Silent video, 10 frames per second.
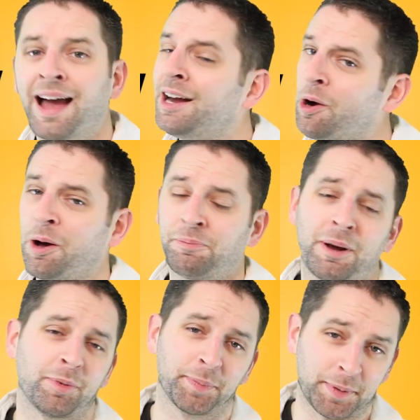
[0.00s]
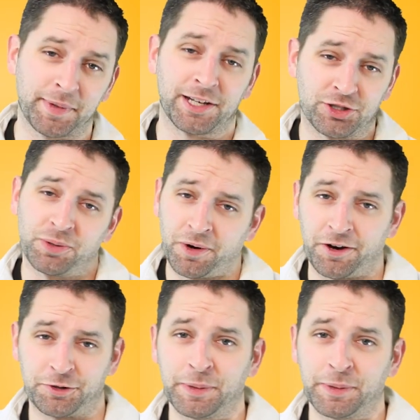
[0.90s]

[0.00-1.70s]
I know I'm probably being too harsh,